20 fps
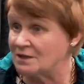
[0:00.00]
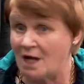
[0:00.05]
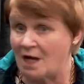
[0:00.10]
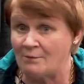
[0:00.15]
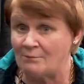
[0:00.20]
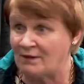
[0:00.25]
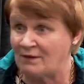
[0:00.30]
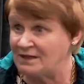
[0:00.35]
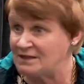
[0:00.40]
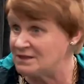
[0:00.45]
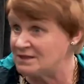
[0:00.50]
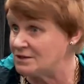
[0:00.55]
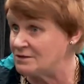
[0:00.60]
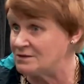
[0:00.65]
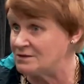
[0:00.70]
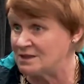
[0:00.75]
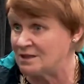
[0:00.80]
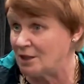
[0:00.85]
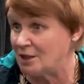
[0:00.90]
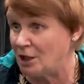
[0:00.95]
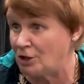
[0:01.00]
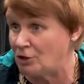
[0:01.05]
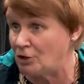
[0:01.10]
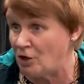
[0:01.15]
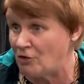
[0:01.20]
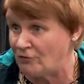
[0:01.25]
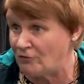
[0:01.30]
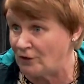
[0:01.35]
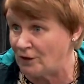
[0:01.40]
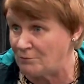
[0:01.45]
Combines using an
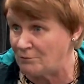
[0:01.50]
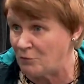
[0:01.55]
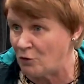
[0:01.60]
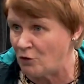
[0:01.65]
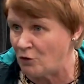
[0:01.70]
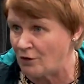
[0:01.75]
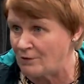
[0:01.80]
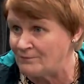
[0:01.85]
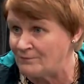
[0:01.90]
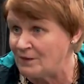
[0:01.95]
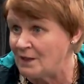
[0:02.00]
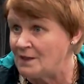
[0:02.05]
awful lot more,